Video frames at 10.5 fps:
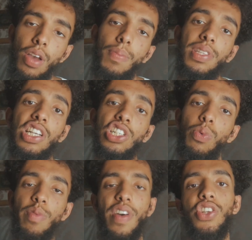
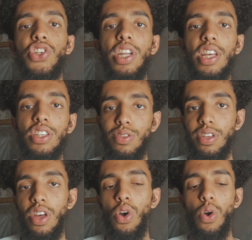potentially with engineers
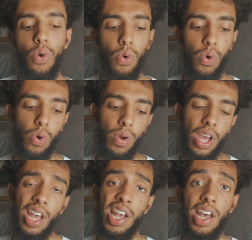or
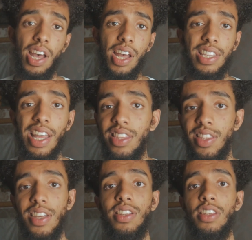
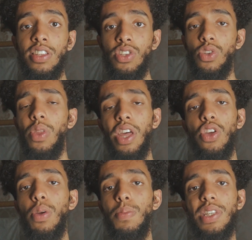dentists so that
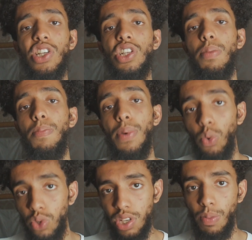you can potentially
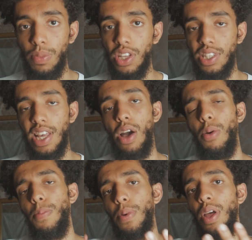build something to
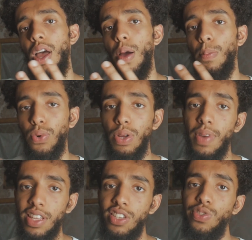help
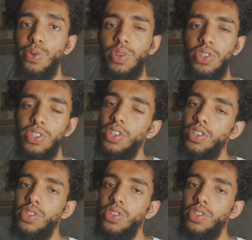pre-med students.